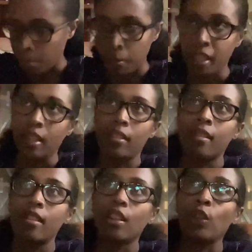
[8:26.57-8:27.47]

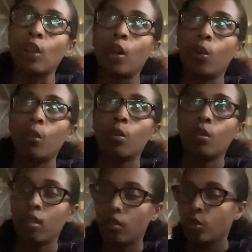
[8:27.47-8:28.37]
means,
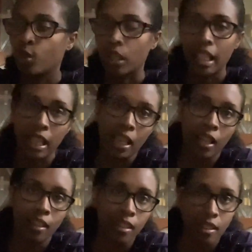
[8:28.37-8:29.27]

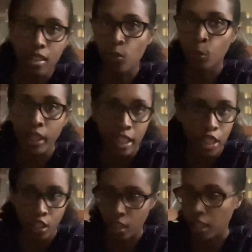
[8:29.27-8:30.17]
drinking really
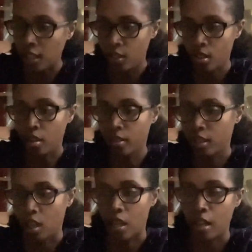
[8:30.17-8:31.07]
good teas all the
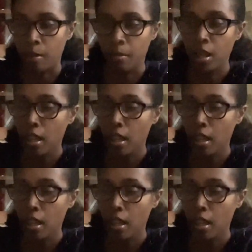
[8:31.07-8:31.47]
time